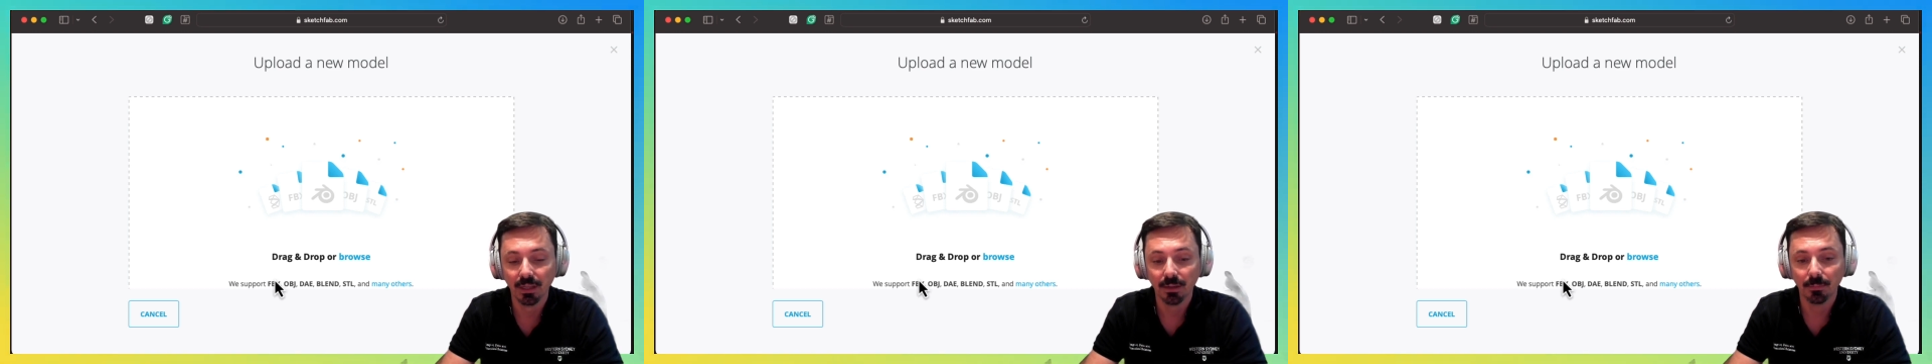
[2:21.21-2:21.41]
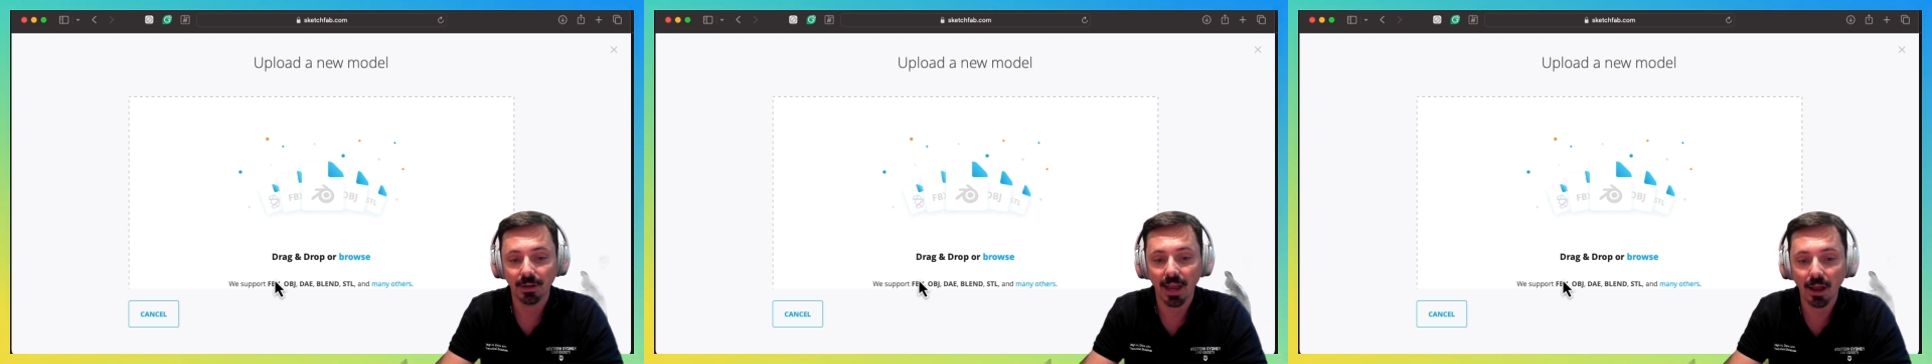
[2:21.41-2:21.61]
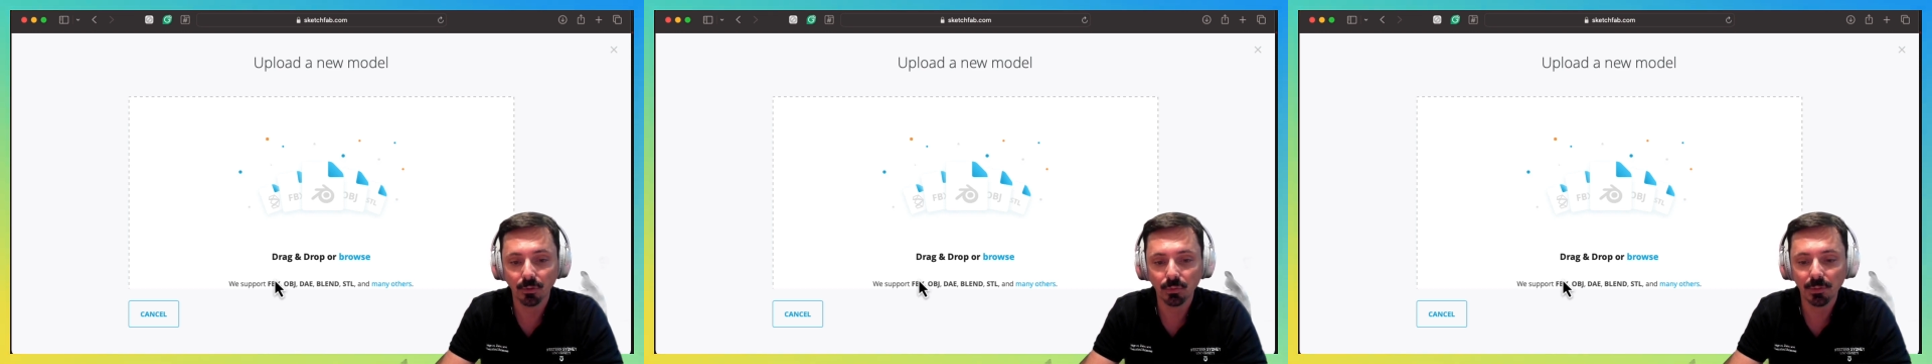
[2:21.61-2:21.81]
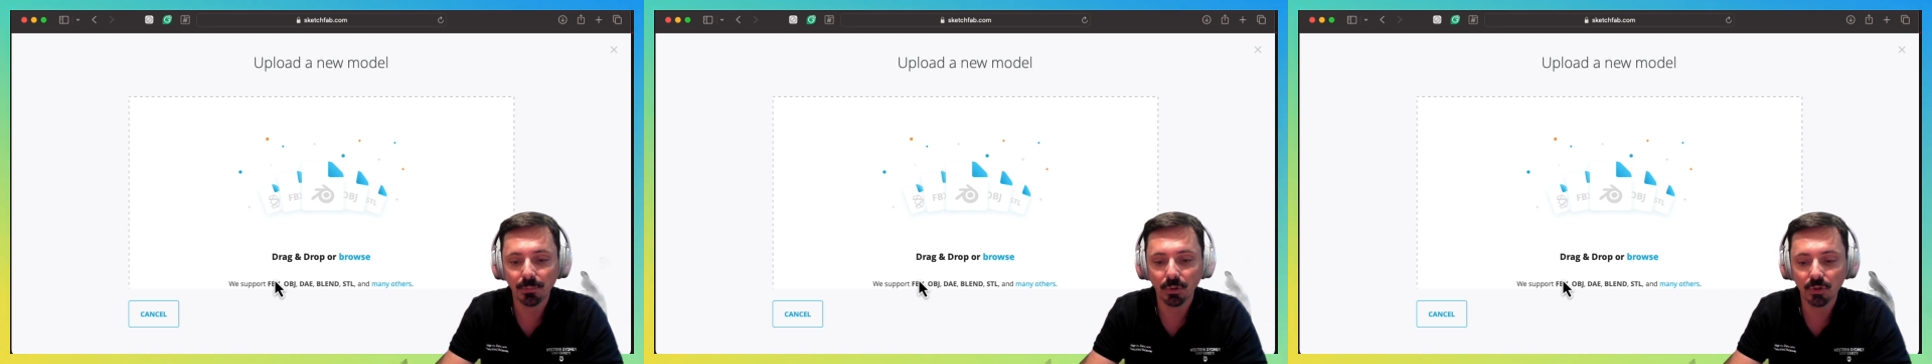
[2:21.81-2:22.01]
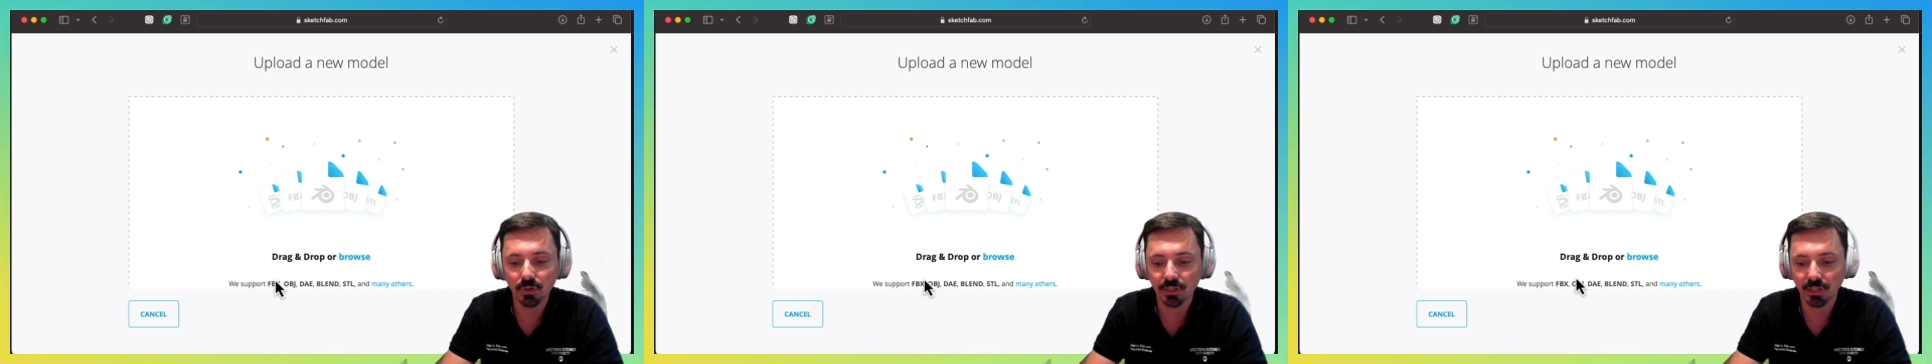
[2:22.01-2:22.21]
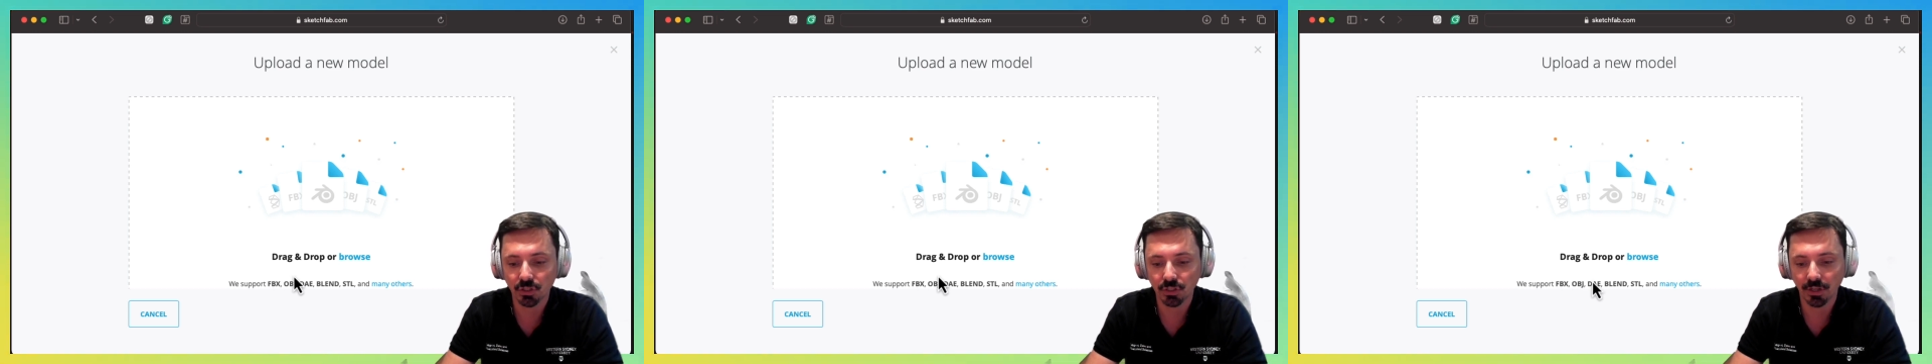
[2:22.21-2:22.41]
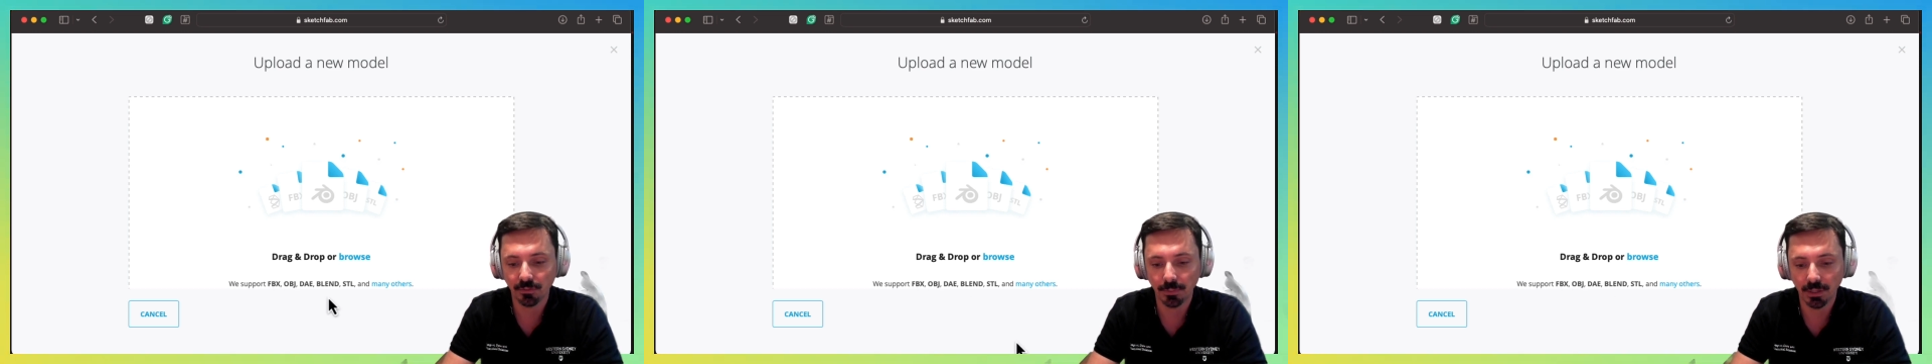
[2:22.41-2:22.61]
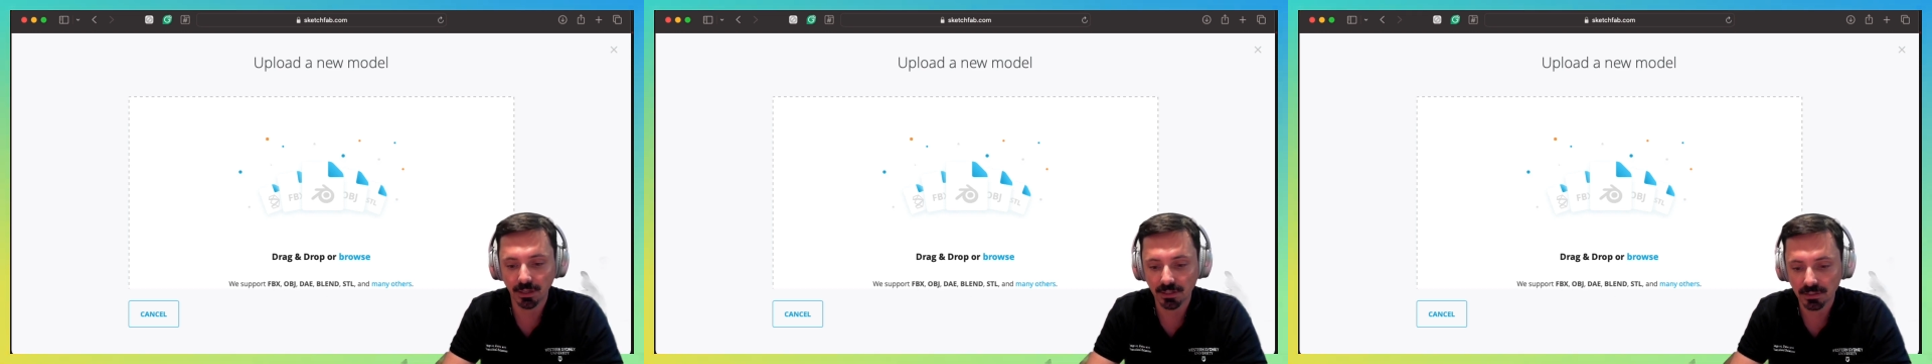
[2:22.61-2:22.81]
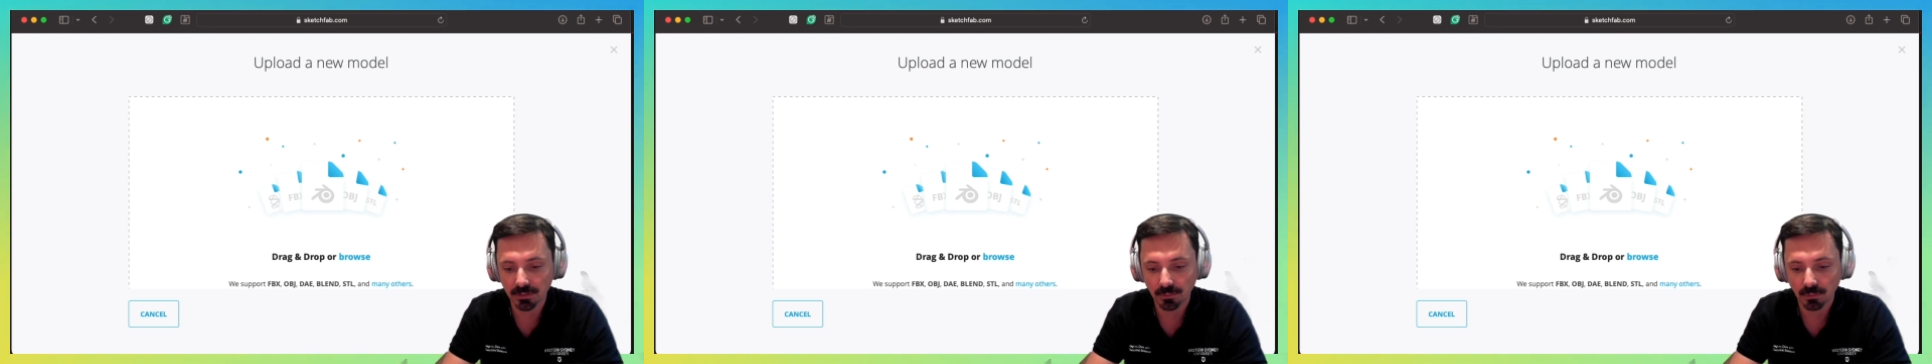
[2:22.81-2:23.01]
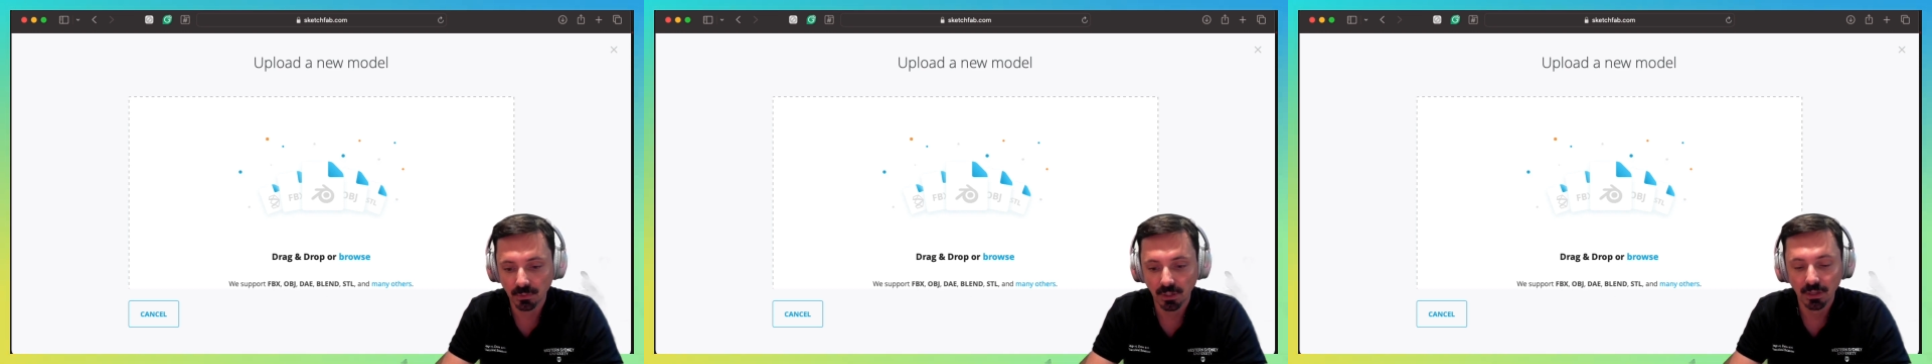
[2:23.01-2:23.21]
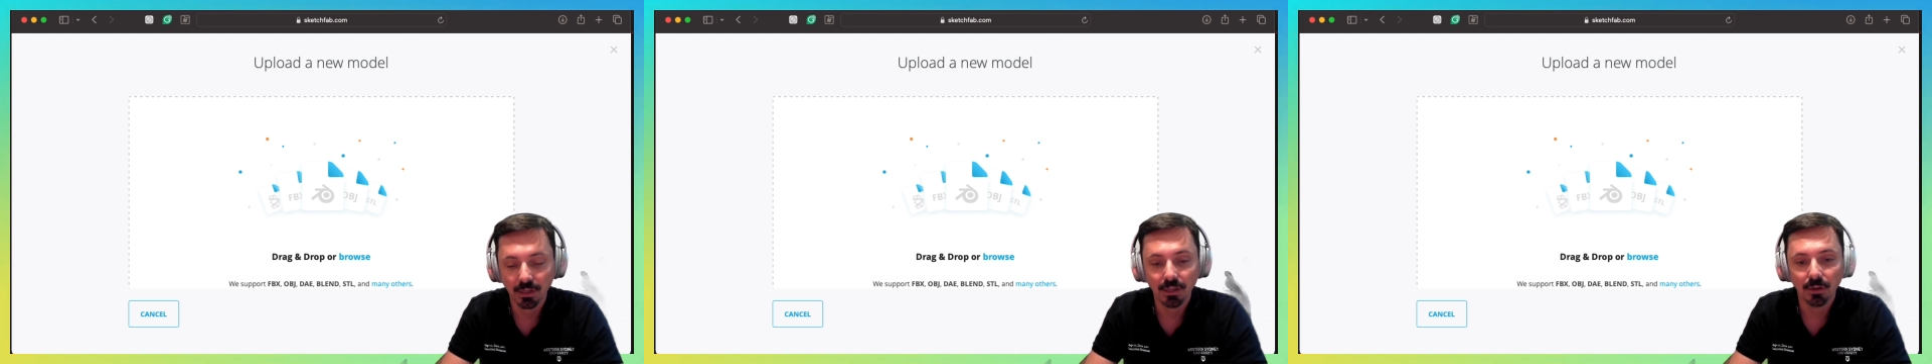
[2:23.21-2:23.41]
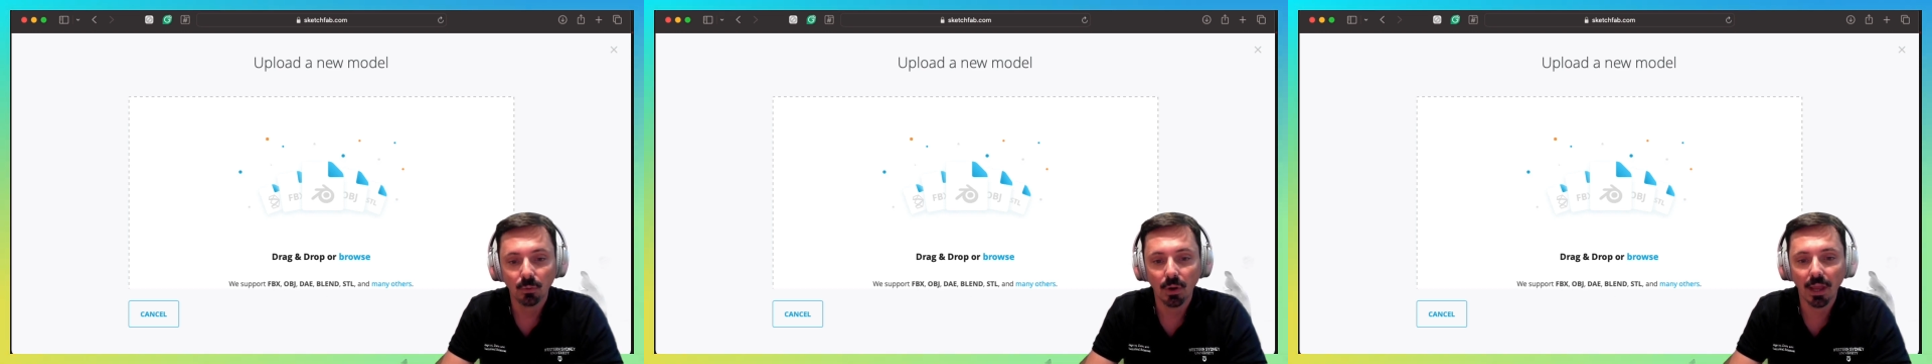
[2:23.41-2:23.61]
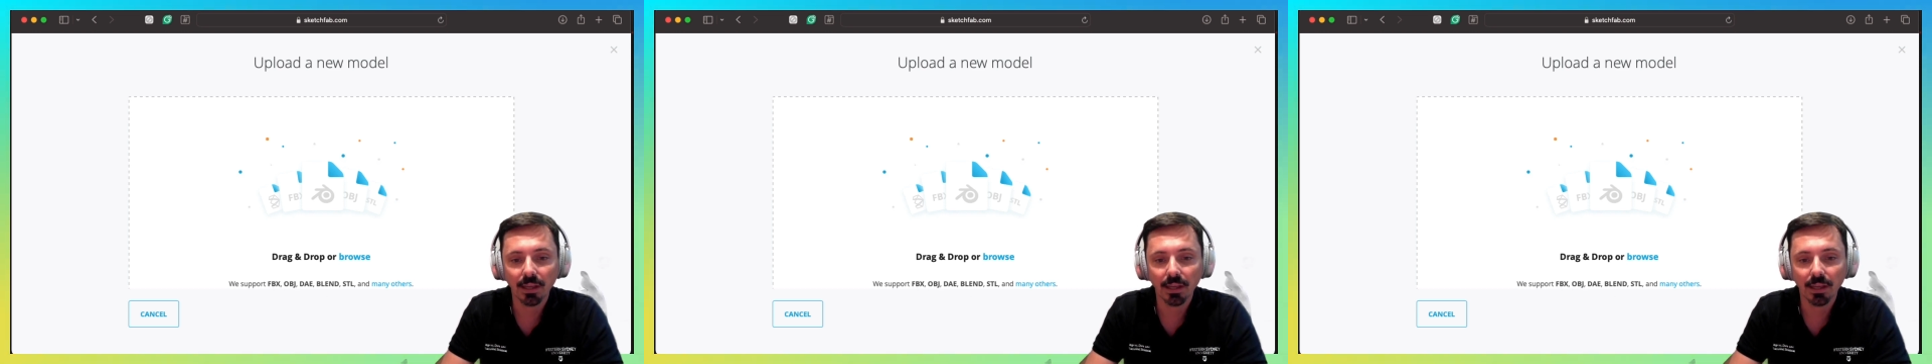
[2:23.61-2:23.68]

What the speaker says: But how do we produce such an FBX? Well,